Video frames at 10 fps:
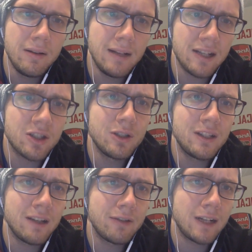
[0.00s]
Less good
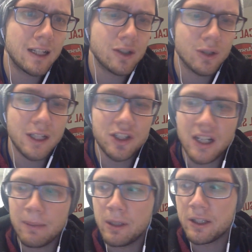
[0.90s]
day for Alex
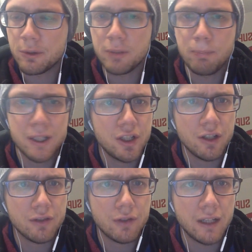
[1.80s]
Oxlade-Chamberlain. This was a big
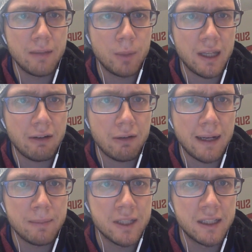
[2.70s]
chance for him with Aaron
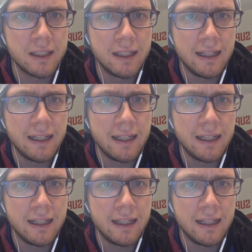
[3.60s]
Ramsey